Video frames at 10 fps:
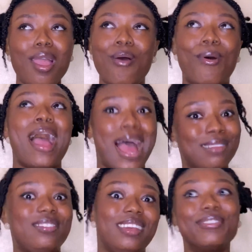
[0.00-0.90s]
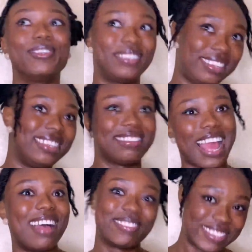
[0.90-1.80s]
Well, I have several things I
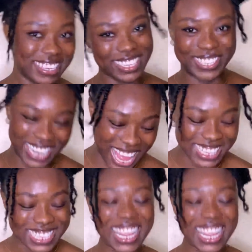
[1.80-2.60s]
have to say to that.